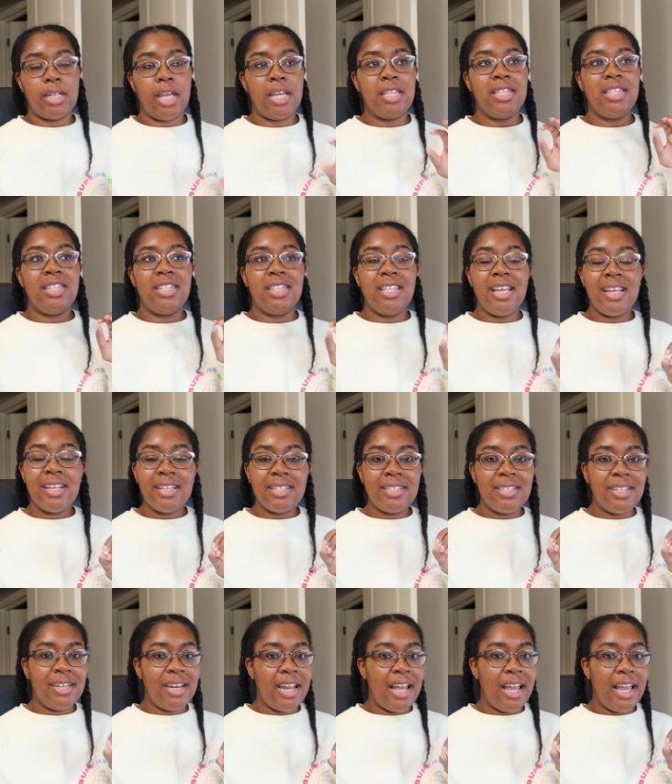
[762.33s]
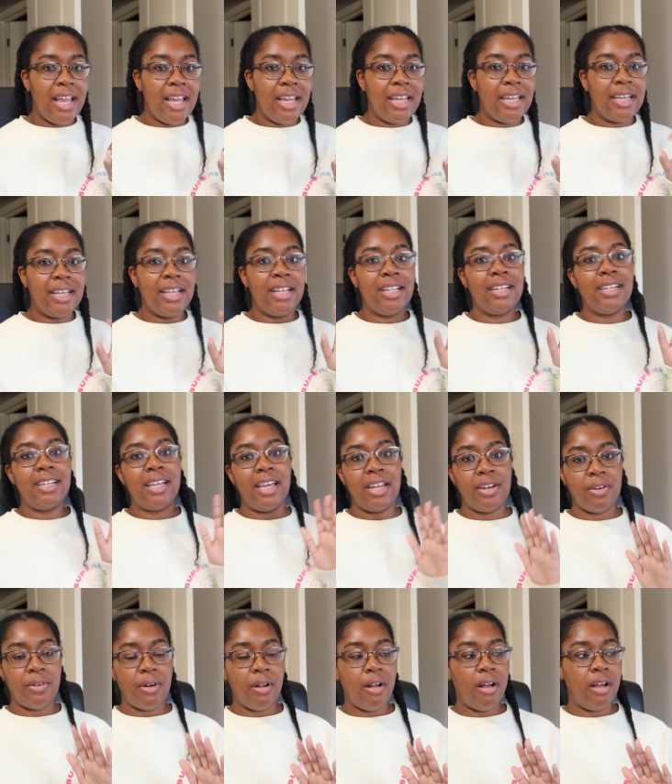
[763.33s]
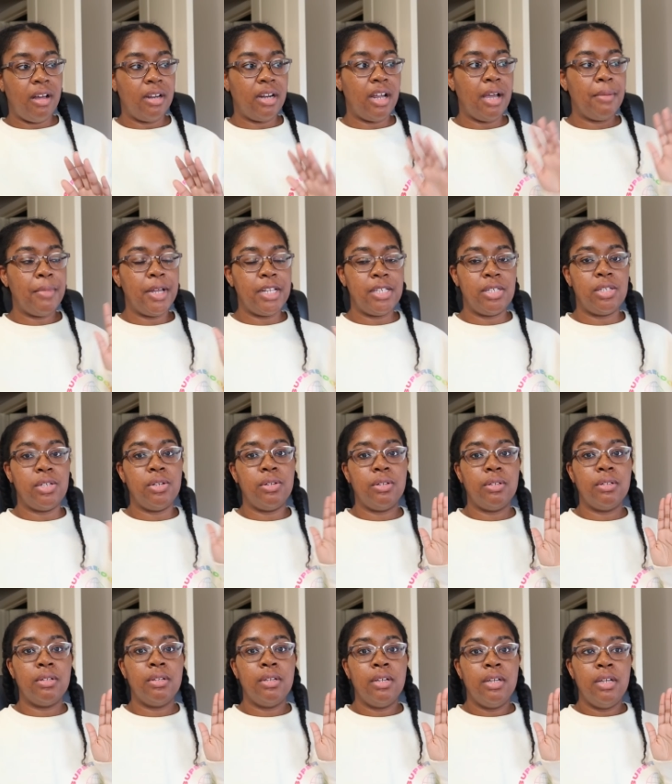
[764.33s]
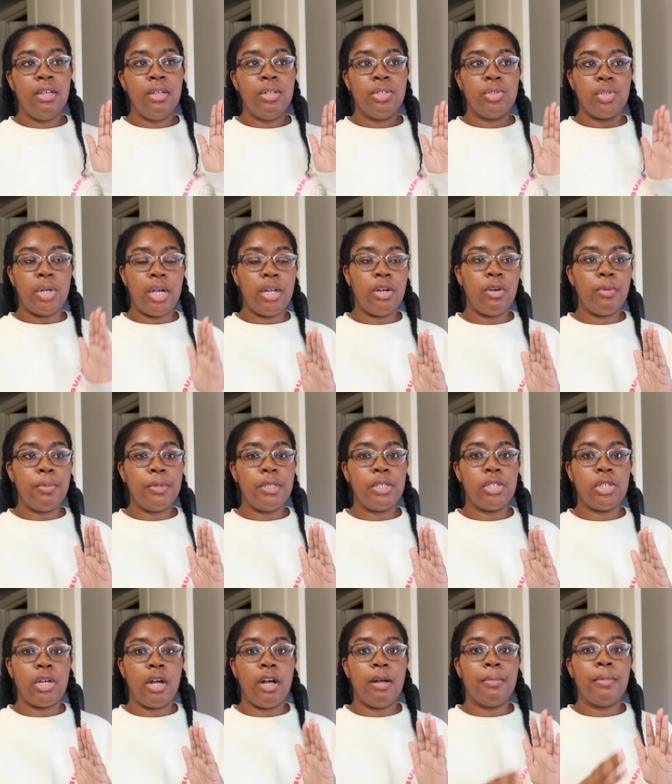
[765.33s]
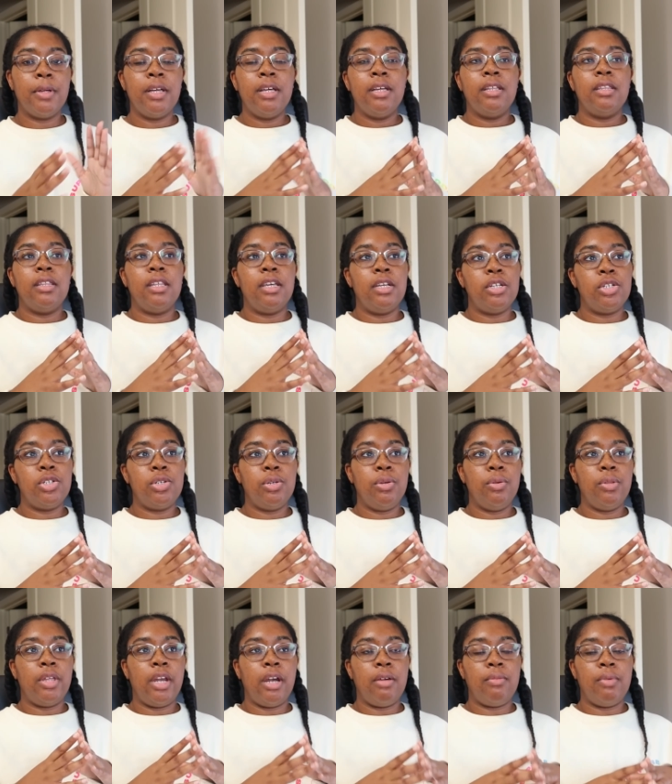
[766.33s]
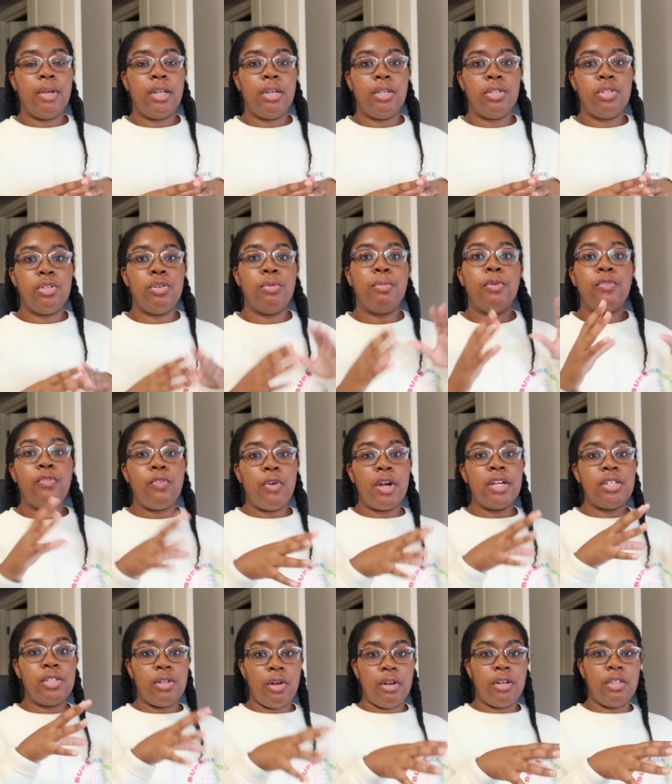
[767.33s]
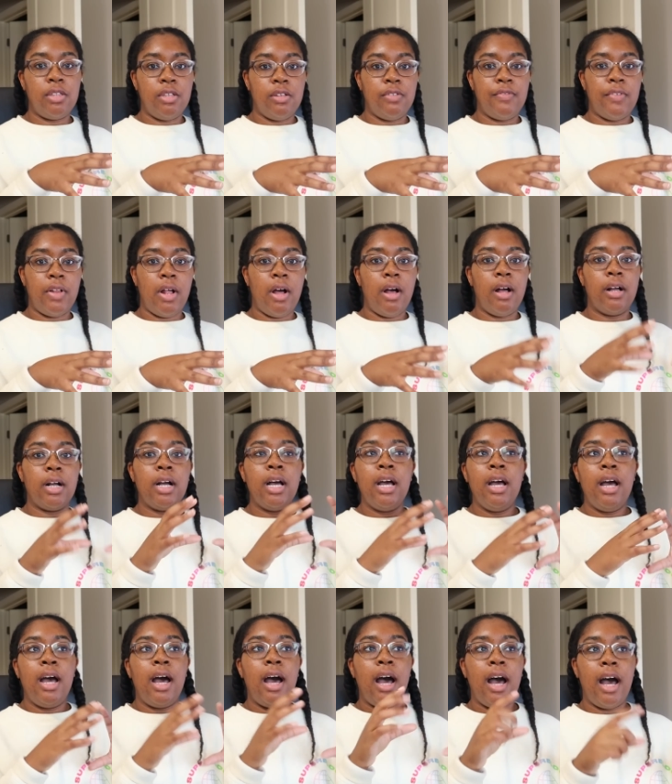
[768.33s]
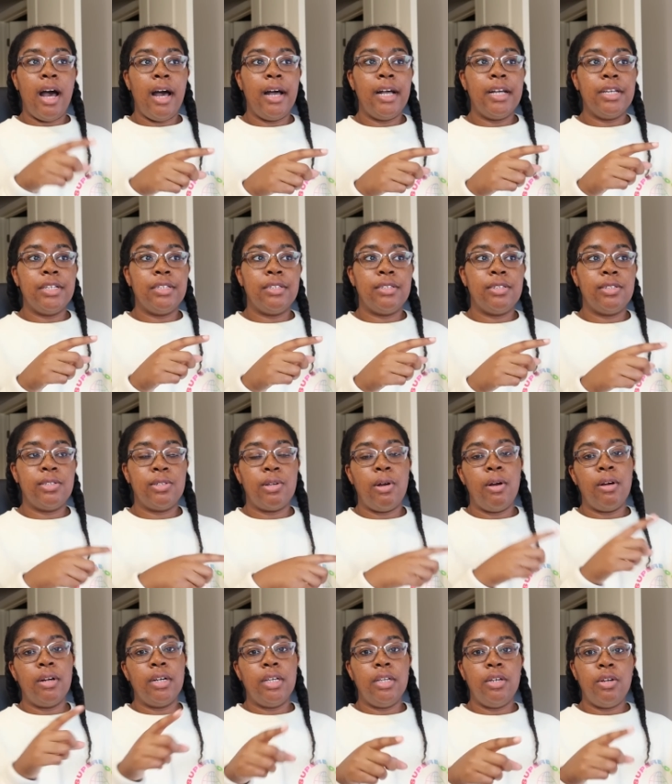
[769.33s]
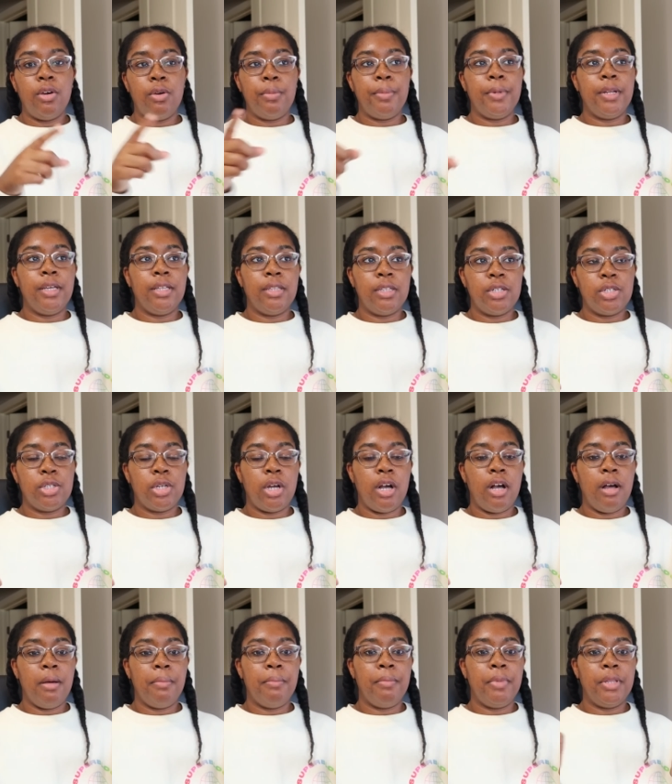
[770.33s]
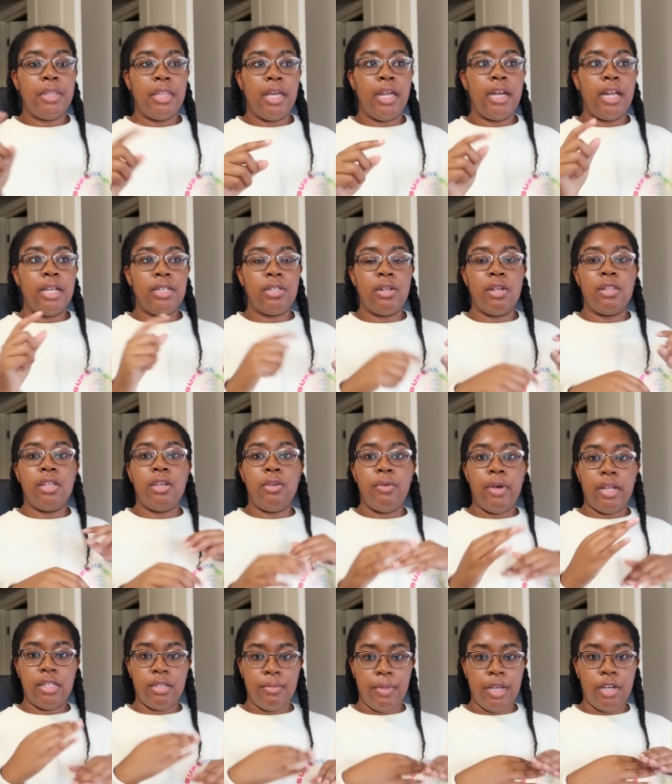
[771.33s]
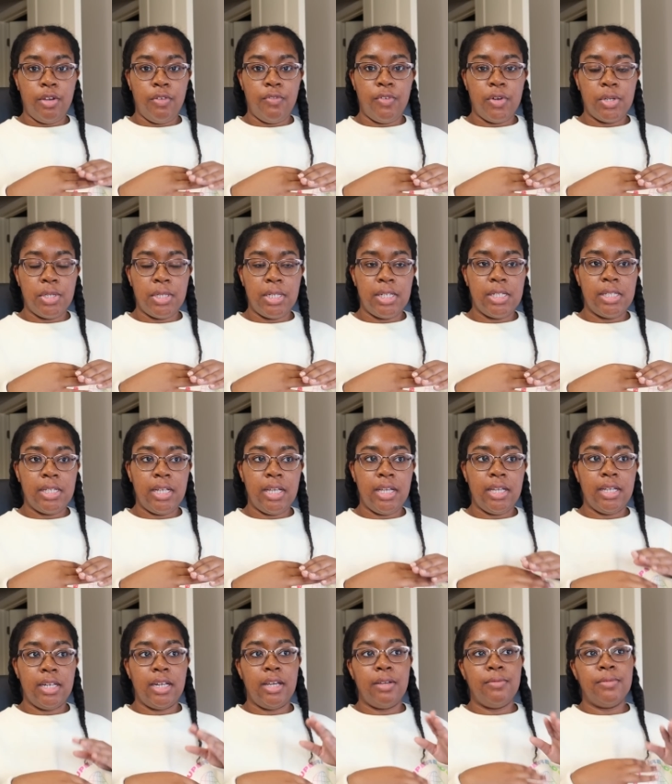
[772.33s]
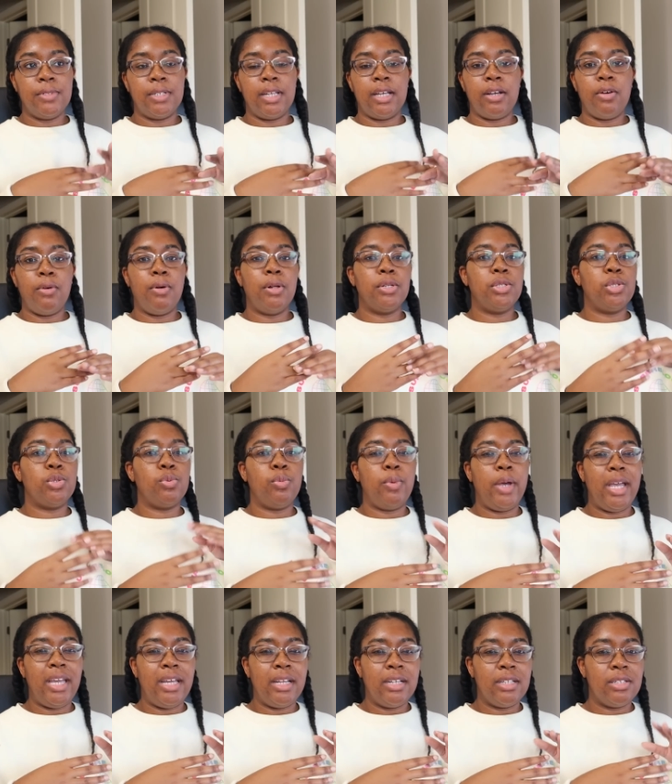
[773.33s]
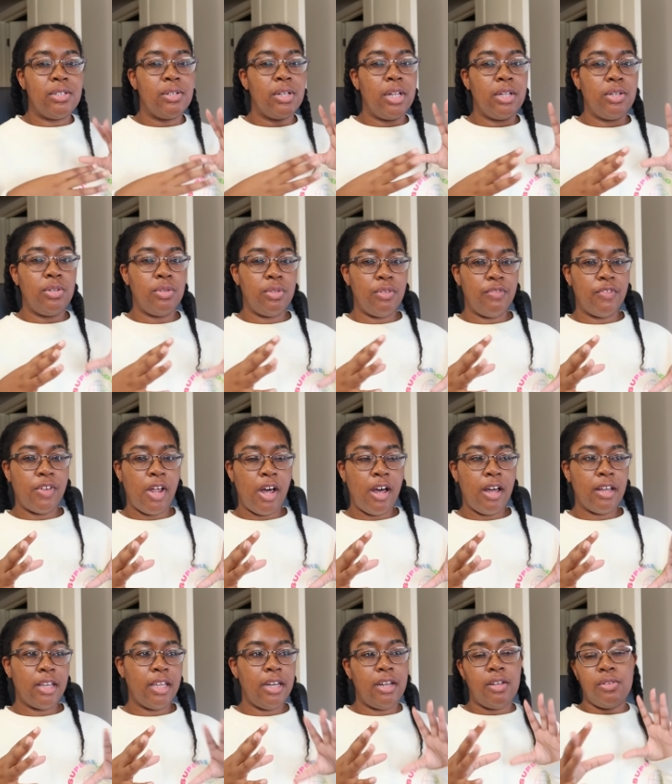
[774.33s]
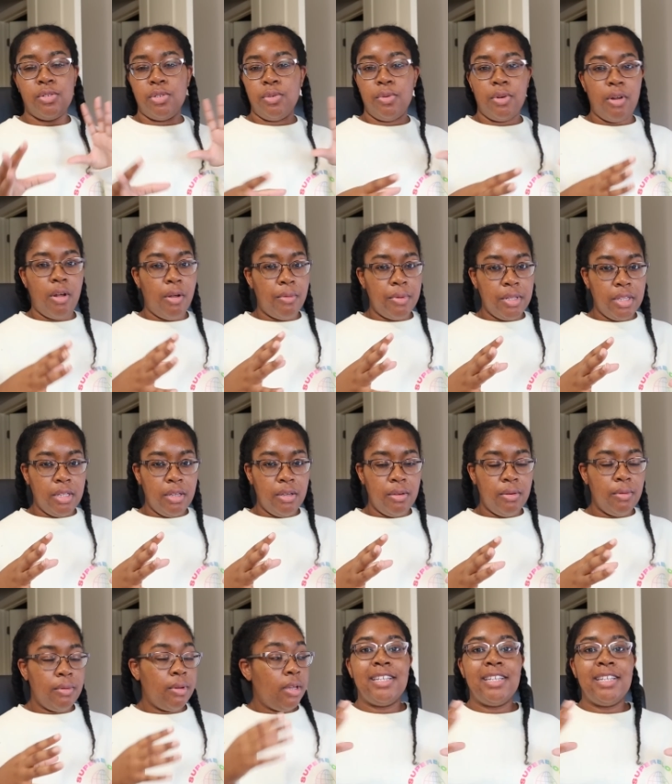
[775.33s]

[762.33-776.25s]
I think today, later on, I might still try and open the shop. The issue that I ran into before I started this vlog, I started opening the shop, but then I saw that you had to make your first listing, and I was like, well, I'll just wait until I do the vlog and I'll do it all with you.